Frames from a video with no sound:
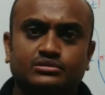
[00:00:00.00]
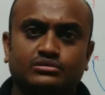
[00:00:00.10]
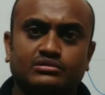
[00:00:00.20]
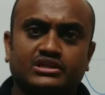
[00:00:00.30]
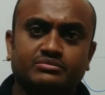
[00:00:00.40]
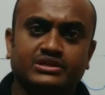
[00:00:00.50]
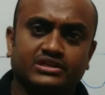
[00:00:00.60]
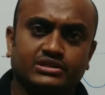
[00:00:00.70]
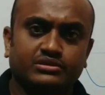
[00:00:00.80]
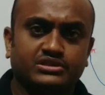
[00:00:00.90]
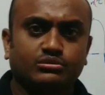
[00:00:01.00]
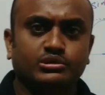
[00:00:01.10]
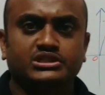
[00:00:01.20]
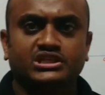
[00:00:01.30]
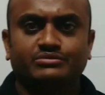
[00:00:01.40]
So let me give
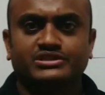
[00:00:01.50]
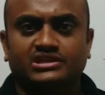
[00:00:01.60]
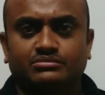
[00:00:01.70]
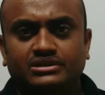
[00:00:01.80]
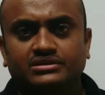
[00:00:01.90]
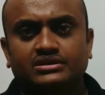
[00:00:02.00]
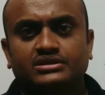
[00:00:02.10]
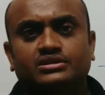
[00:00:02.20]
the same example.